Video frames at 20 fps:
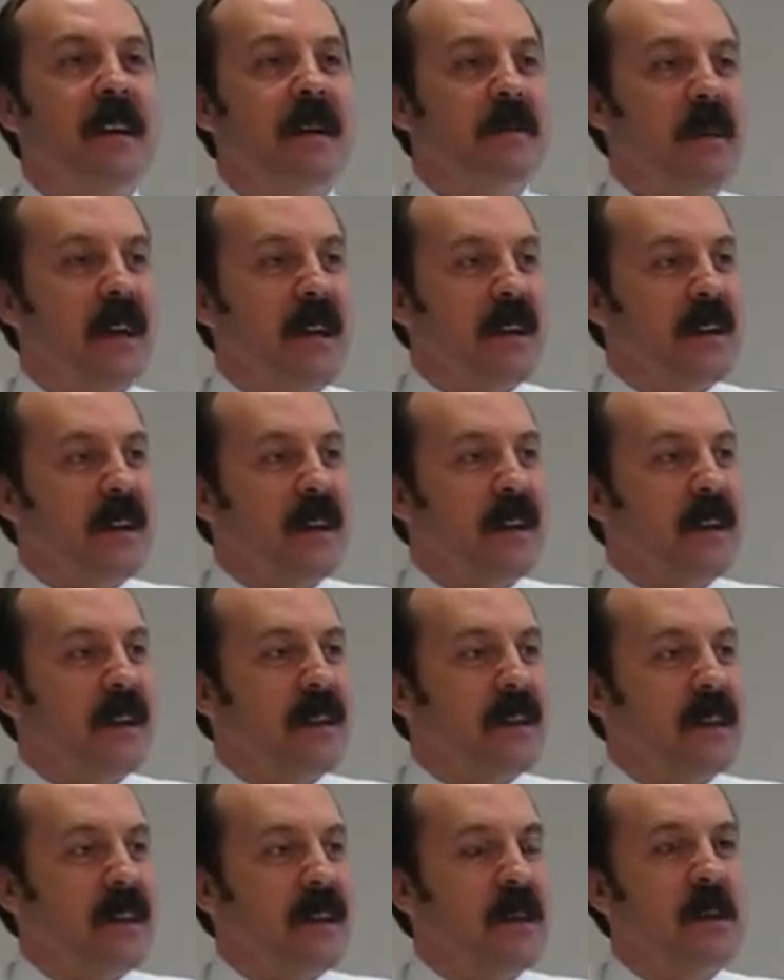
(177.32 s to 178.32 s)
My son
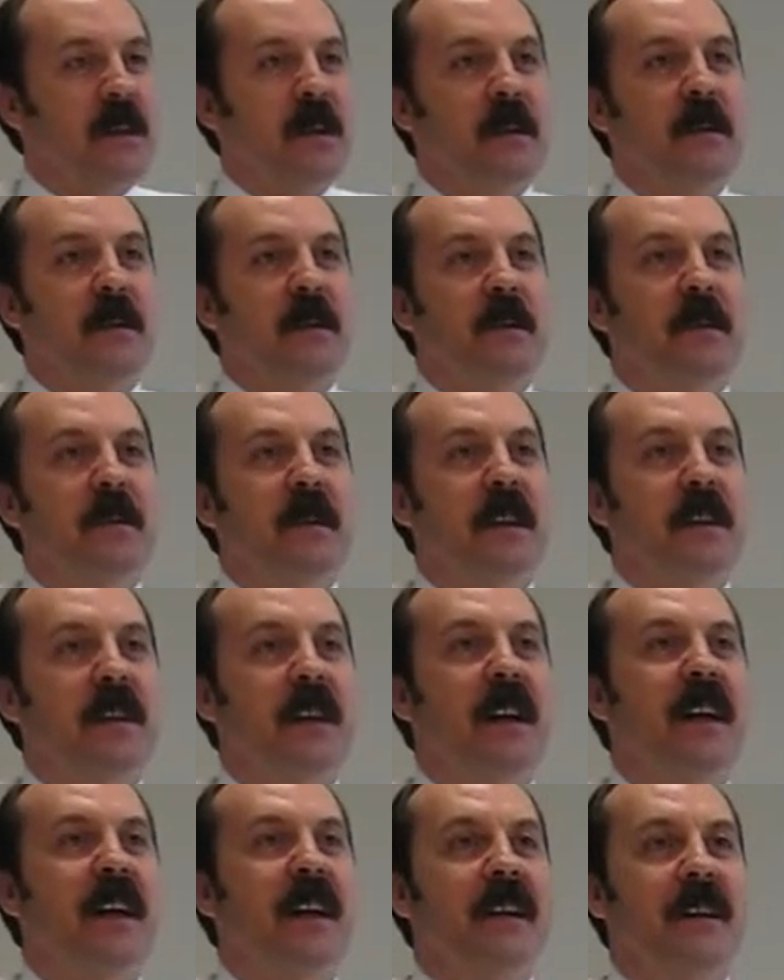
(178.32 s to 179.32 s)
is into
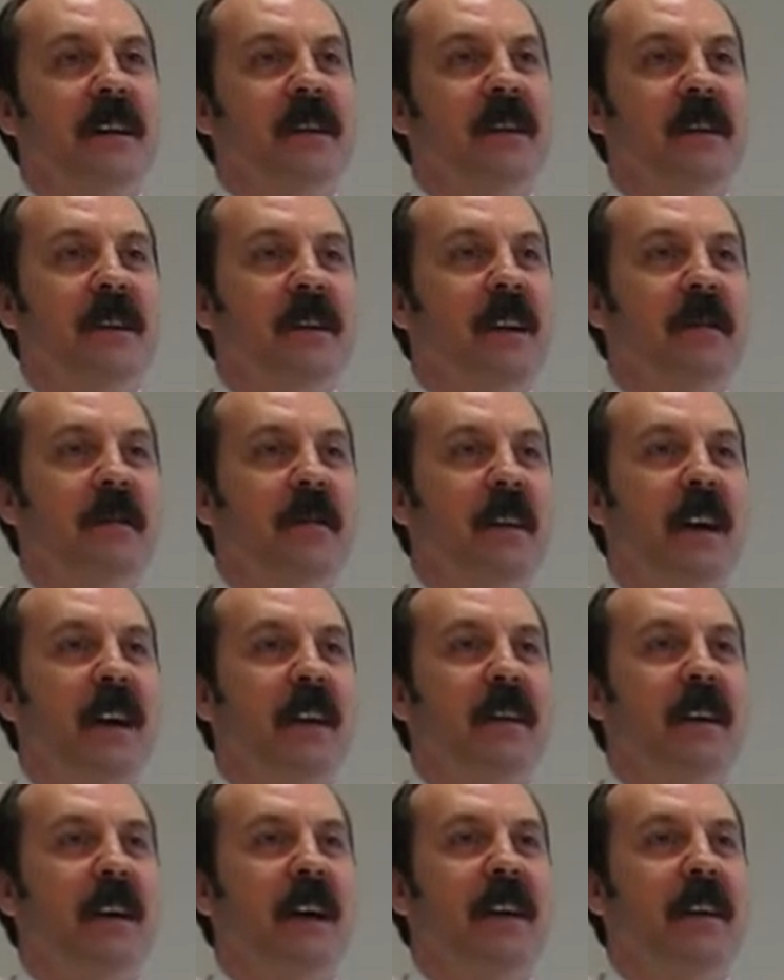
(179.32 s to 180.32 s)
design and stuff
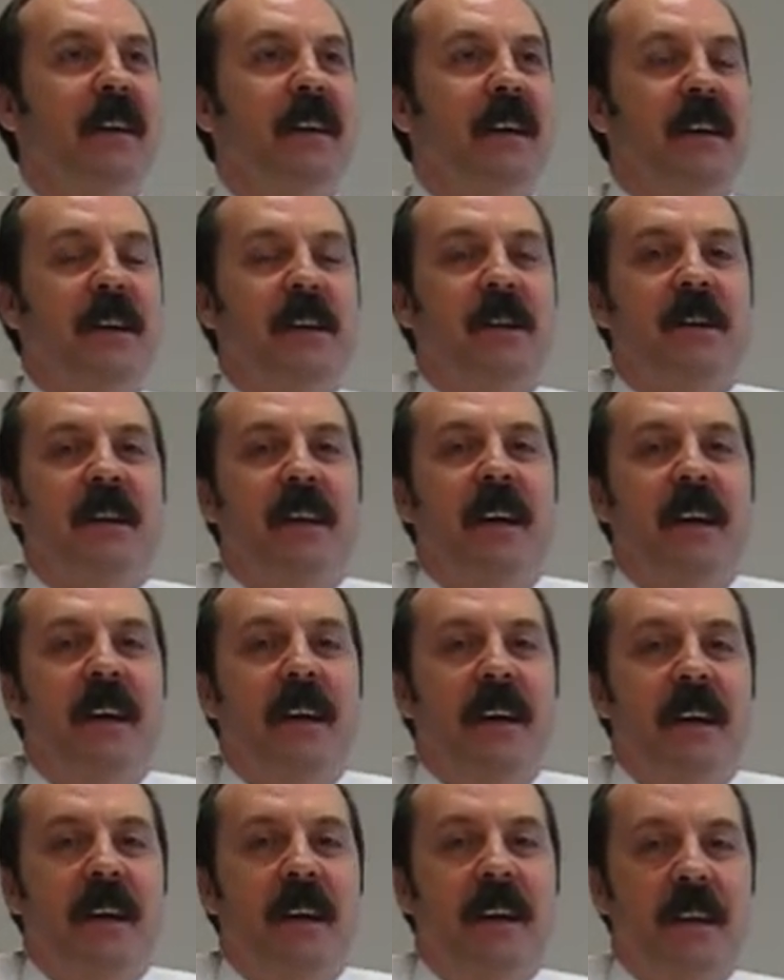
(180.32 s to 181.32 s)
like that.
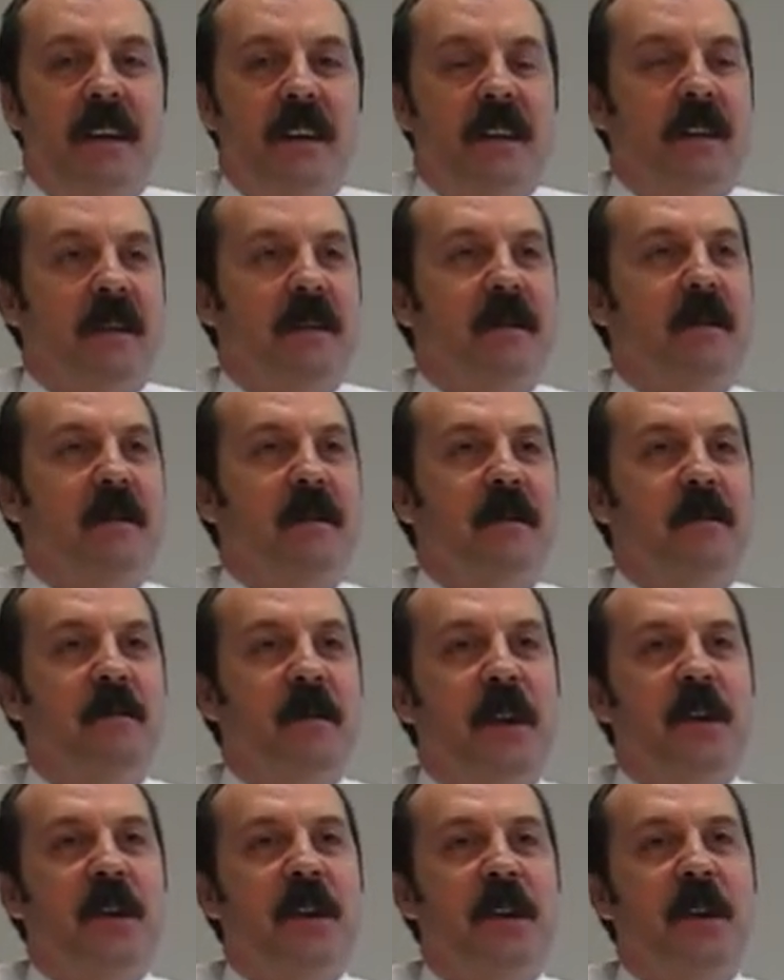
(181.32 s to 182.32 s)
He's
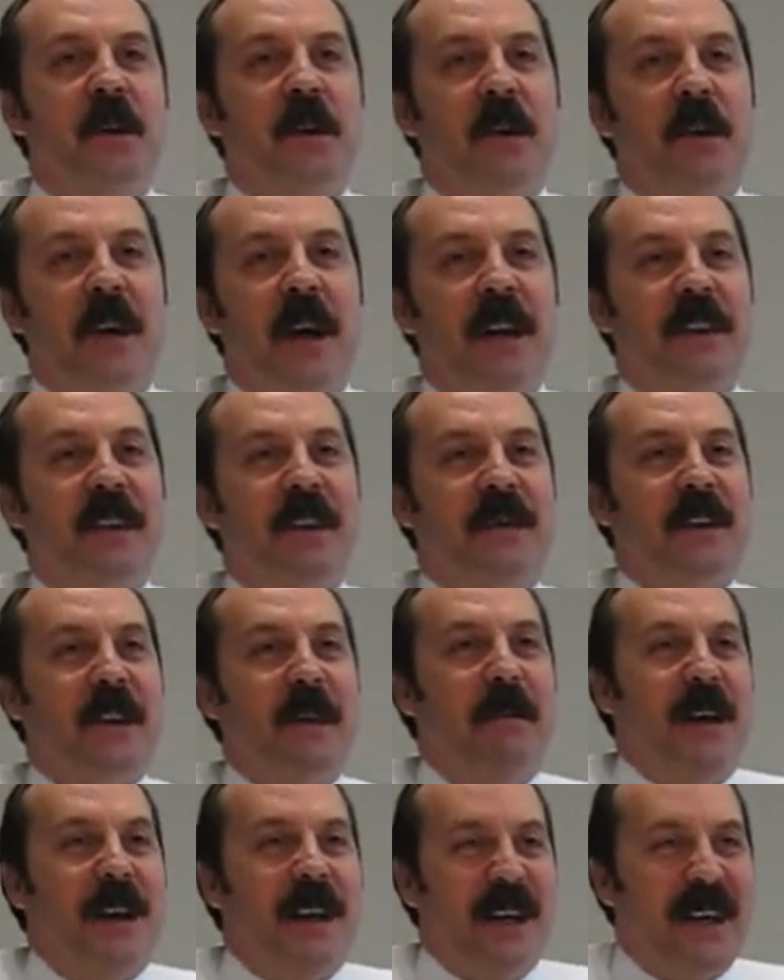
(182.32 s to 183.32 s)
much too creative
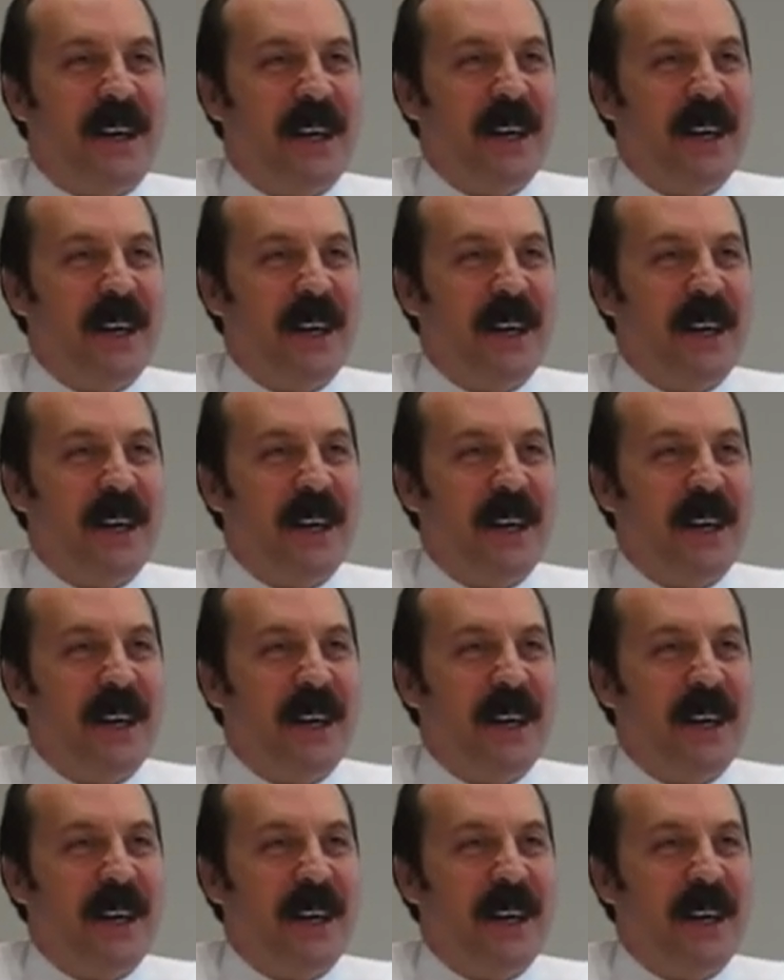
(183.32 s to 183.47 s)
to be a